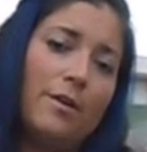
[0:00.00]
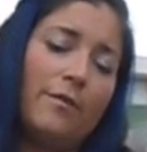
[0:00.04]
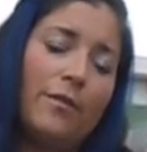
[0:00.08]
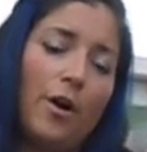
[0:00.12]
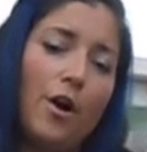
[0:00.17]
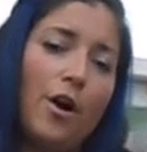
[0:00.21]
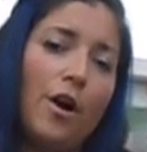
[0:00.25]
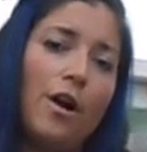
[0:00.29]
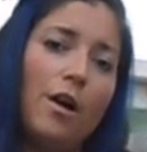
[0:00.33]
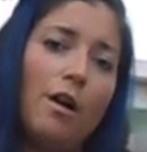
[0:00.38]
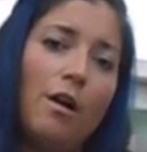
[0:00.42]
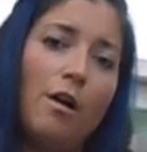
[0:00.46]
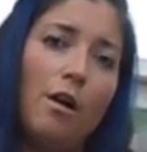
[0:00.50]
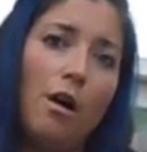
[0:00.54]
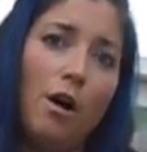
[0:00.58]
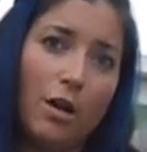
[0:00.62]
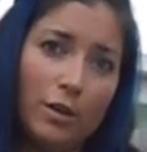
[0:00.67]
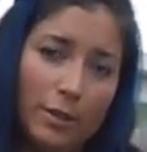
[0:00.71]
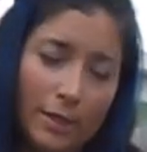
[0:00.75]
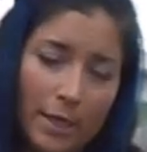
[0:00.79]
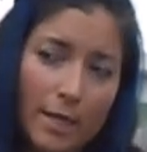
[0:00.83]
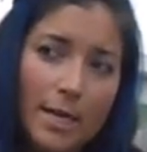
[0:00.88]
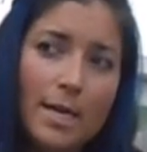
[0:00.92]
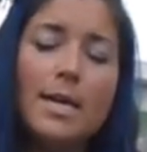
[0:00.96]
of our
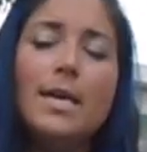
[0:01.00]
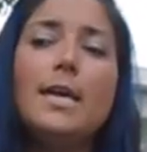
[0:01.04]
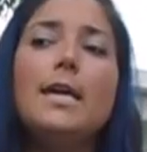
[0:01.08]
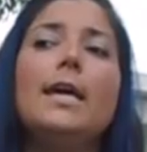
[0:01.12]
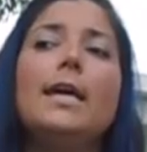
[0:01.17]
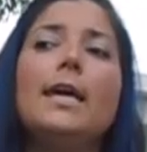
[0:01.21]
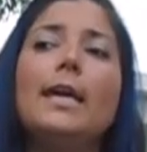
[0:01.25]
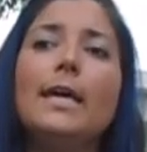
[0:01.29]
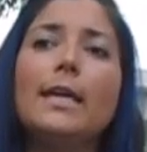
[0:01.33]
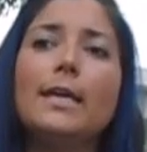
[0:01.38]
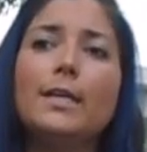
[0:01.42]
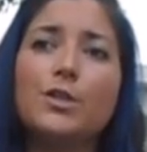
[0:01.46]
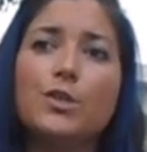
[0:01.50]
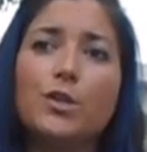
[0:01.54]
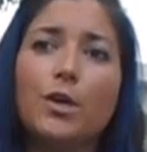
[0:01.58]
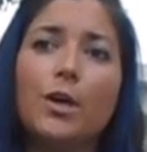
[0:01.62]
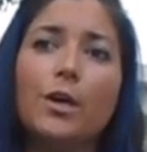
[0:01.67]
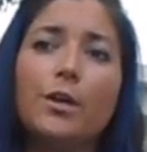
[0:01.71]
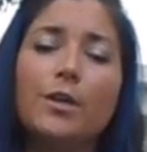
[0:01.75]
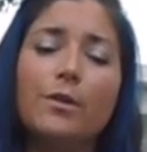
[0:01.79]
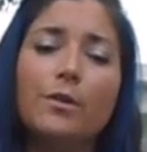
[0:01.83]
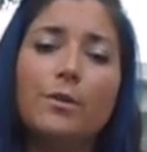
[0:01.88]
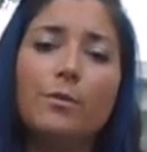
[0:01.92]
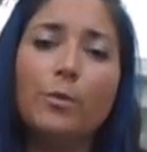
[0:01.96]
hauling and
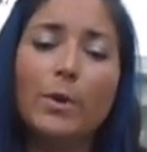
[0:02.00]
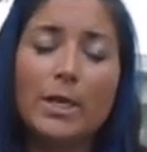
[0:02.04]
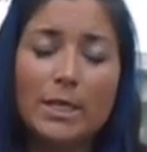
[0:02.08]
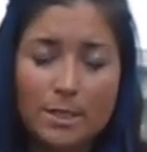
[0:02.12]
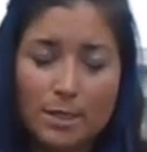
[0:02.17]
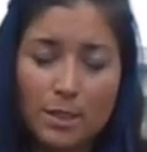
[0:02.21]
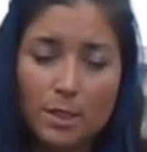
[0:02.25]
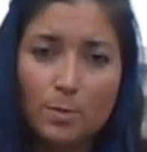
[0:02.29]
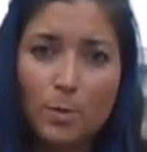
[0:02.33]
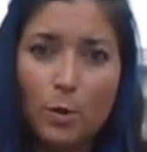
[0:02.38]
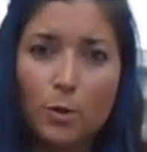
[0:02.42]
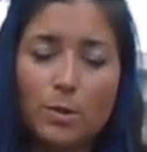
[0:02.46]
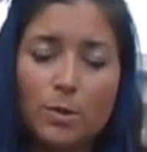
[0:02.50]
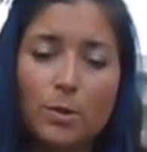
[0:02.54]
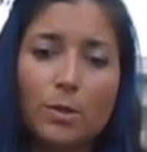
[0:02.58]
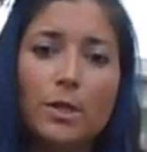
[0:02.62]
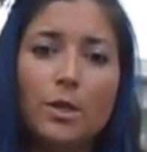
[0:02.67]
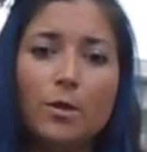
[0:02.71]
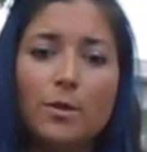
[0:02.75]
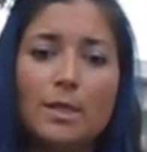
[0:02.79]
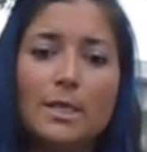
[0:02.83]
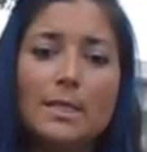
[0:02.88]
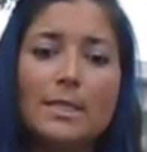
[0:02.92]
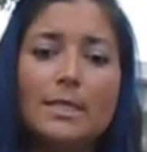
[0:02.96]
our waste disposal
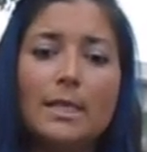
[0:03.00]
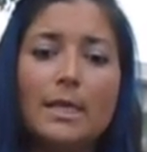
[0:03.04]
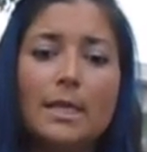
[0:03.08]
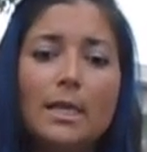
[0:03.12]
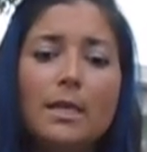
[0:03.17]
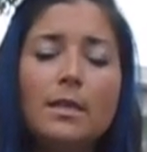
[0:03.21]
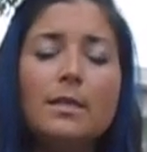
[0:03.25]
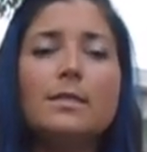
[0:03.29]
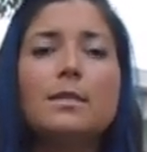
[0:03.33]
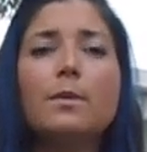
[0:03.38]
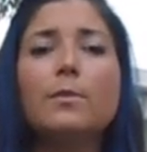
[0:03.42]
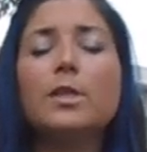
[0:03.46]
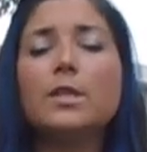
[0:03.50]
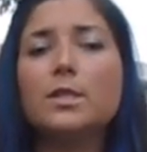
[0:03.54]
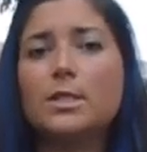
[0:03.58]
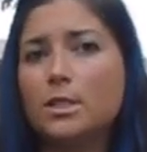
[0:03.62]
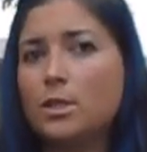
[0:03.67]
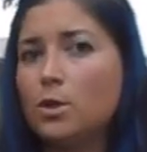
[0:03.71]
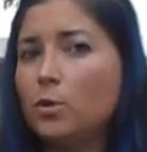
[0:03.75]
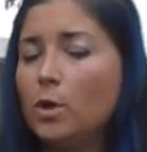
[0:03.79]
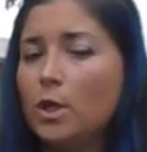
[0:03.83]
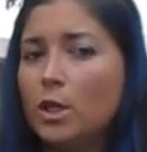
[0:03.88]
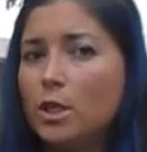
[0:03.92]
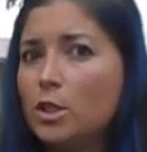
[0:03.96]
here in the city, some of the
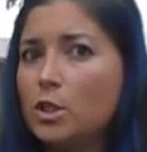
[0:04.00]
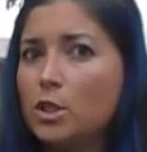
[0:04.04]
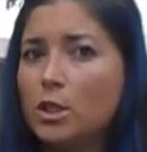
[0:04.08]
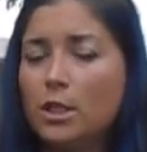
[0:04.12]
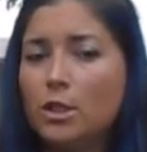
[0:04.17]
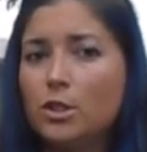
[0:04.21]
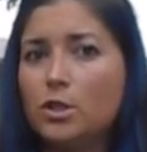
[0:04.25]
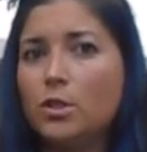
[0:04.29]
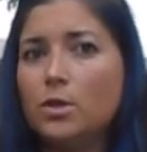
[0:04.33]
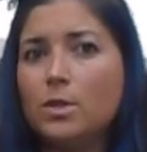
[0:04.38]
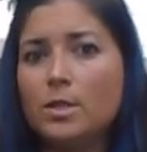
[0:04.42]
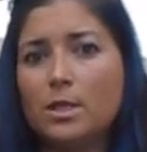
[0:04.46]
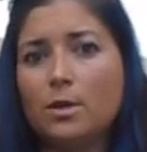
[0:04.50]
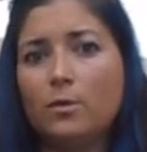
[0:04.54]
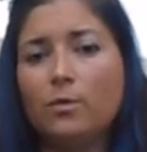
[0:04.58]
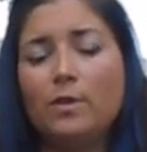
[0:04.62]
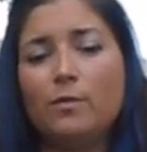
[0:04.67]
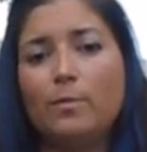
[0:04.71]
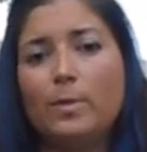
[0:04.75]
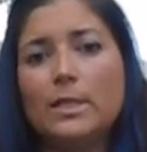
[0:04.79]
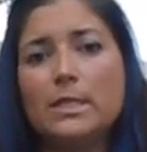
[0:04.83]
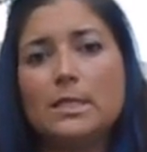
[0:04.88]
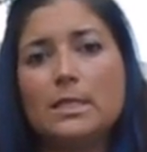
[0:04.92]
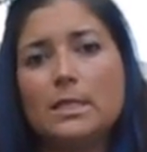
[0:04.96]
sewage issues that
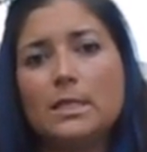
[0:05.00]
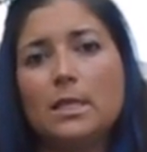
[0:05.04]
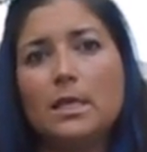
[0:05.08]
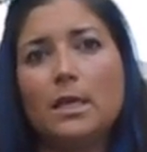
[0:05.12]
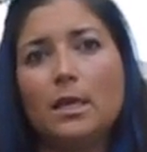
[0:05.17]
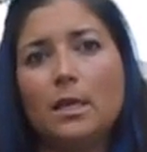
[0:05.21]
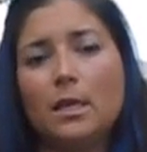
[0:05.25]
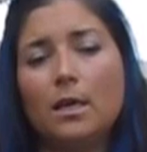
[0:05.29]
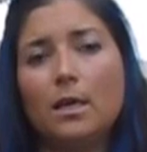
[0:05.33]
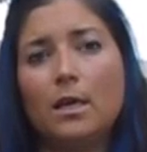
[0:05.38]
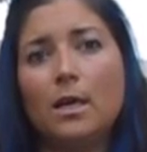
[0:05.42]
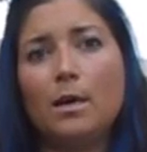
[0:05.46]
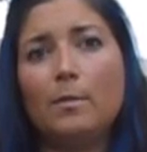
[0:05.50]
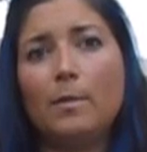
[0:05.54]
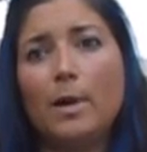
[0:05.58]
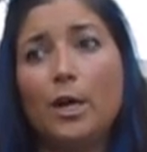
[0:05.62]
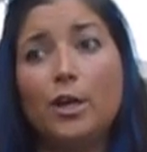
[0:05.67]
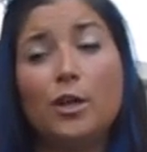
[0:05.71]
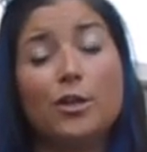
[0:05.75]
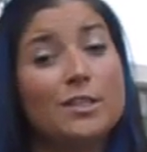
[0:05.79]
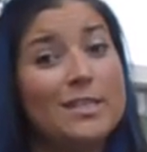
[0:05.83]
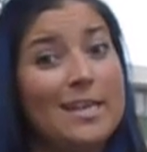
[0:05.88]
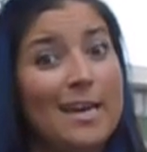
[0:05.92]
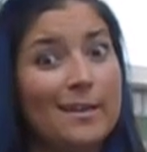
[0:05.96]
we've been seeing um,
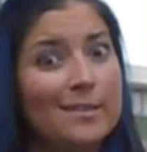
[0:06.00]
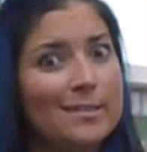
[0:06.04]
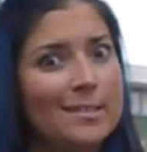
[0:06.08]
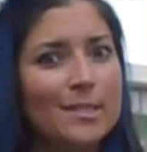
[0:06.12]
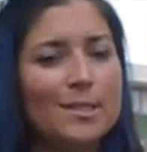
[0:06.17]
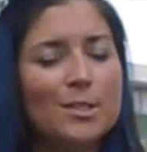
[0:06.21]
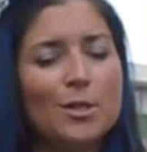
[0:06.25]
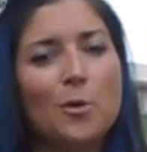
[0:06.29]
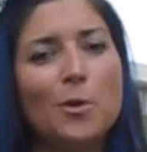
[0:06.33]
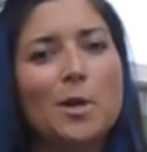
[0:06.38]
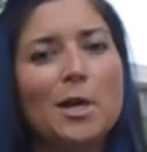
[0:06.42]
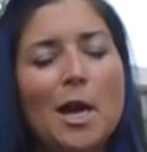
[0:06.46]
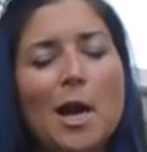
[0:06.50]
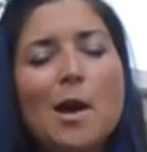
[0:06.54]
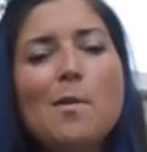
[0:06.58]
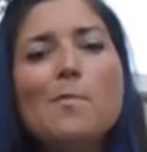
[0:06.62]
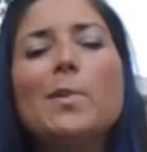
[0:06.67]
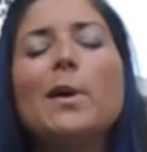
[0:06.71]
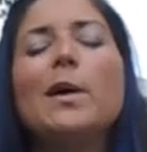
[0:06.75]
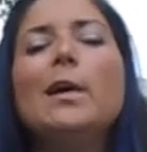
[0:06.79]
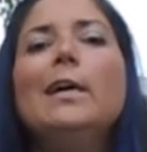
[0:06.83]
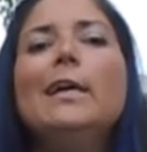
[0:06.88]
on our taxes going up.